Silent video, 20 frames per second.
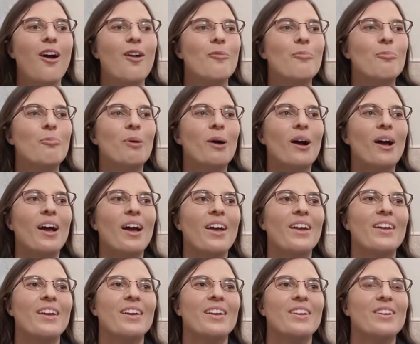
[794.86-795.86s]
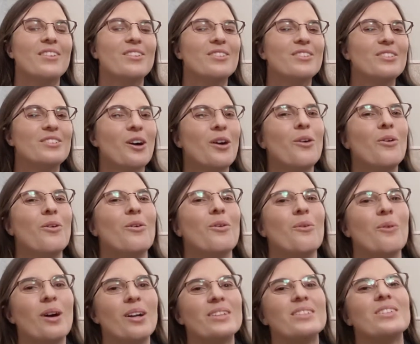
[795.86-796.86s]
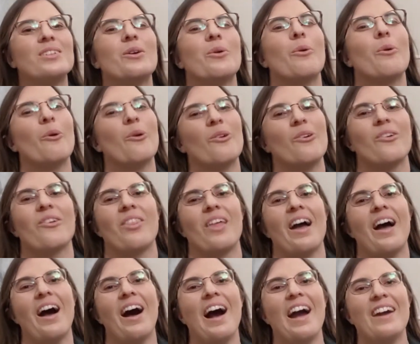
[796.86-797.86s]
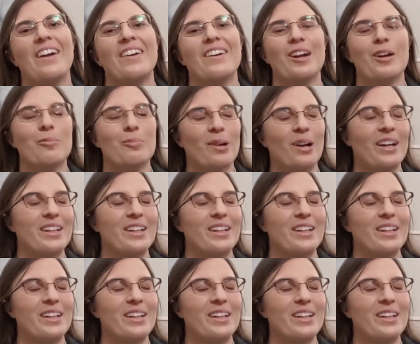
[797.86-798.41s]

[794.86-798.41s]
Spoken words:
but you don't want to order that higher number.